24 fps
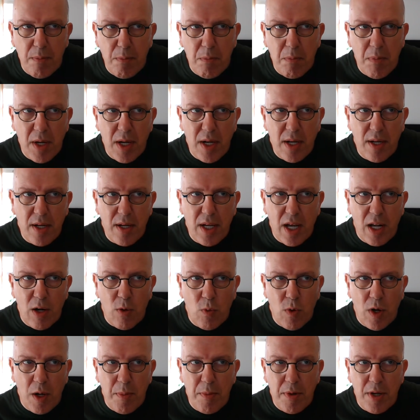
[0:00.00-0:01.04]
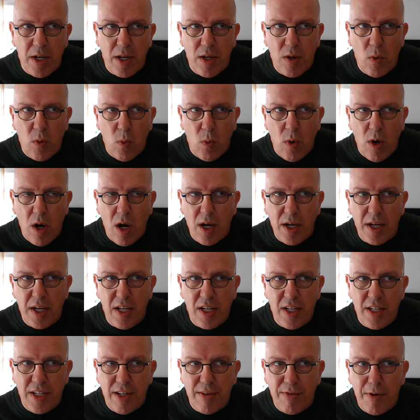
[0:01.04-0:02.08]
men and women walk
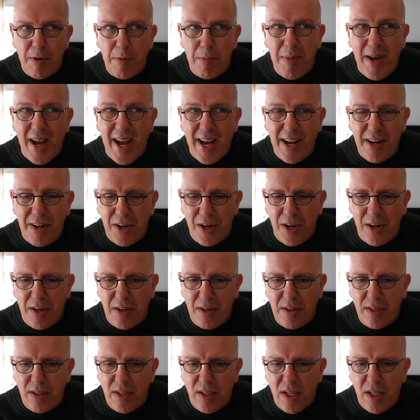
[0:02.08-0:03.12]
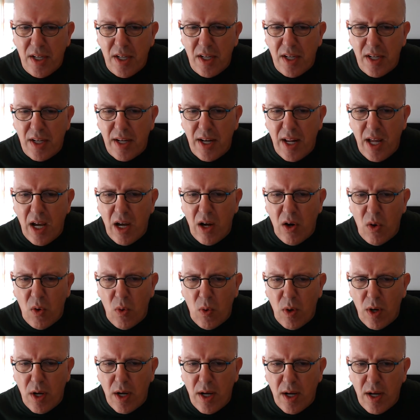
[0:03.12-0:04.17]
in a different pattern.
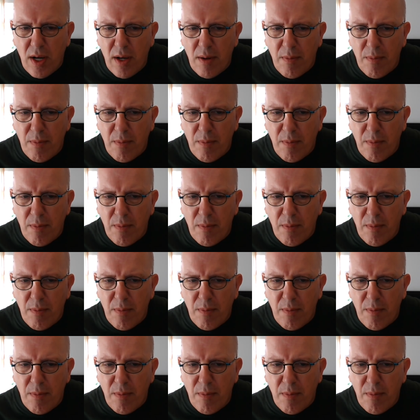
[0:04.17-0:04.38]
Now,